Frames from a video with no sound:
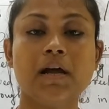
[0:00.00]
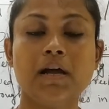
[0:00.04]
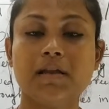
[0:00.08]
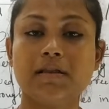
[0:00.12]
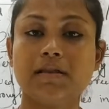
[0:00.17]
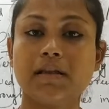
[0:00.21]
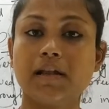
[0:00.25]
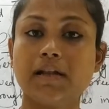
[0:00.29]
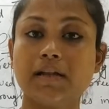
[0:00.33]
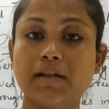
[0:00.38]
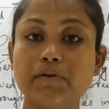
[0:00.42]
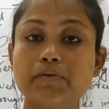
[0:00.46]

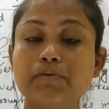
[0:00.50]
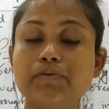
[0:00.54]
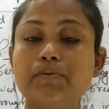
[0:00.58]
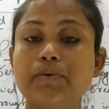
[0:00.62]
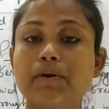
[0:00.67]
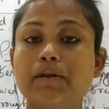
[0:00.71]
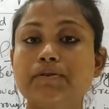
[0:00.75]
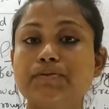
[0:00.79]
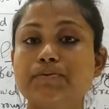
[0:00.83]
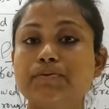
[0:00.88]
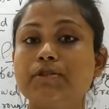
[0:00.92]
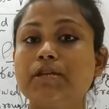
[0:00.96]
the
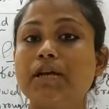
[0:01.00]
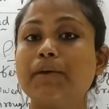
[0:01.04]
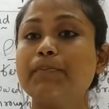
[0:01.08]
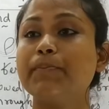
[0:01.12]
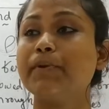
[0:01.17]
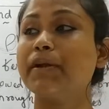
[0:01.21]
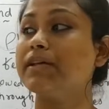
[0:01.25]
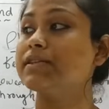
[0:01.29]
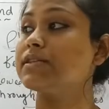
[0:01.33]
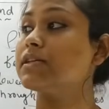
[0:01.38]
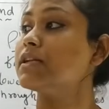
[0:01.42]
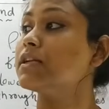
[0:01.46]
nutrients which are
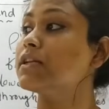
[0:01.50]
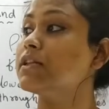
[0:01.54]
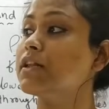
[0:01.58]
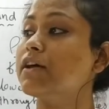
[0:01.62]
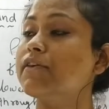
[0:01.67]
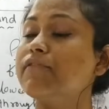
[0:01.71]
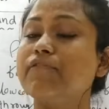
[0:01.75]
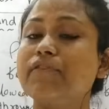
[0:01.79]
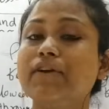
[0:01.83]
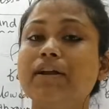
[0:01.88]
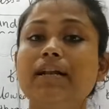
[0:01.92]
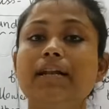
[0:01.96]
present in the
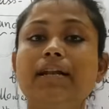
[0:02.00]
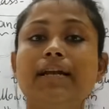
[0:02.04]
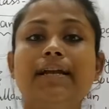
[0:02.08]
field,